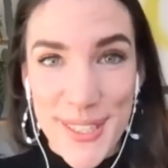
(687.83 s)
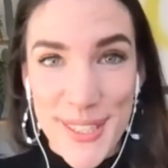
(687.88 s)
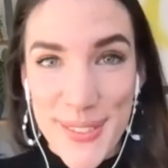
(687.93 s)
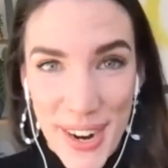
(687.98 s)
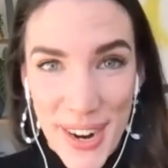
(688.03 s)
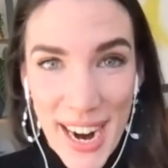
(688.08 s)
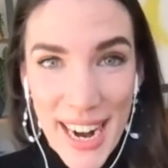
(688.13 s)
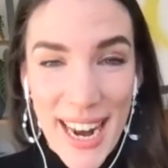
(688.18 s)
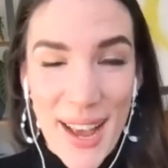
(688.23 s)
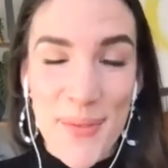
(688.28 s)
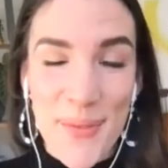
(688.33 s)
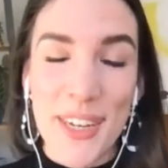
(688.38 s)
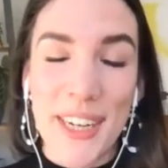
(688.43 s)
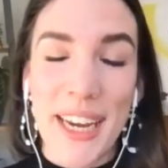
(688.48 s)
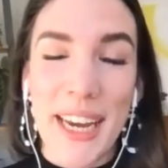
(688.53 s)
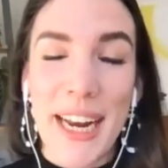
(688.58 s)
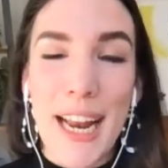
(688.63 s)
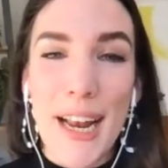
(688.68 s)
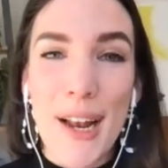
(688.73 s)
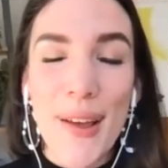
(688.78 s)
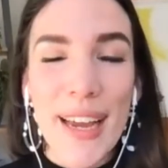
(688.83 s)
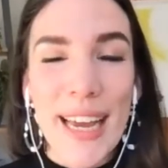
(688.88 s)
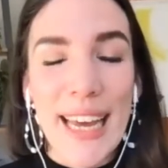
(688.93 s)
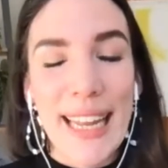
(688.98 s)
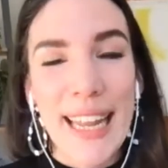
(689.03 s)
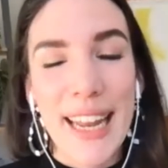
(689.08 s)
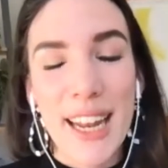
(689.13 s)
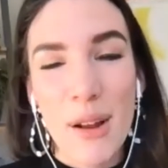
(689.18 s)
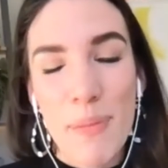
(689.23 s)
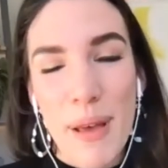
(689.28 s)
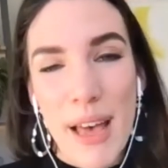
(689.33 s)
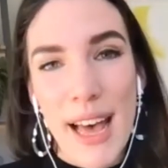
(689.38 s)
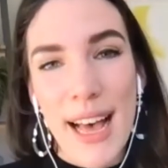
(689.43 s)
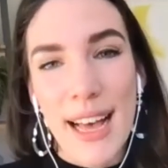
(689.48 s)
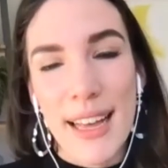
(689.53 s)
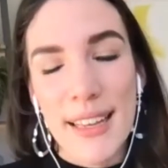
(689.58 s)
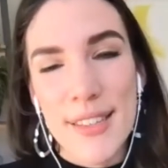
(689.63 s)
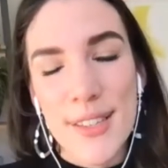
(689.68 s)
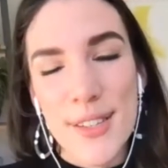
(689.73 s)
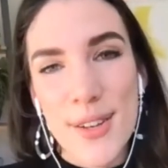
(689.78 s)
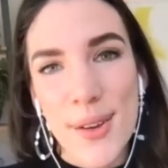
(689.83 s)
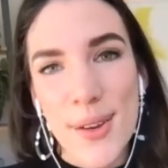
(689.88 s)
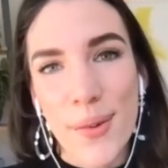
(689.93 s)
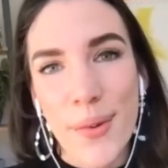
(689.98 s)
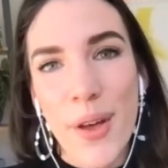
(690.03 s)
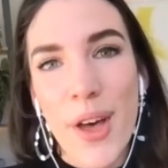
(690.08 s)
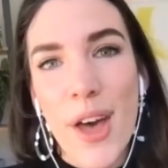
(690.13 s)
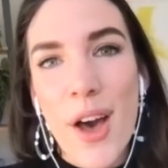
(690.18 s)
right and we're going to look a little bit as to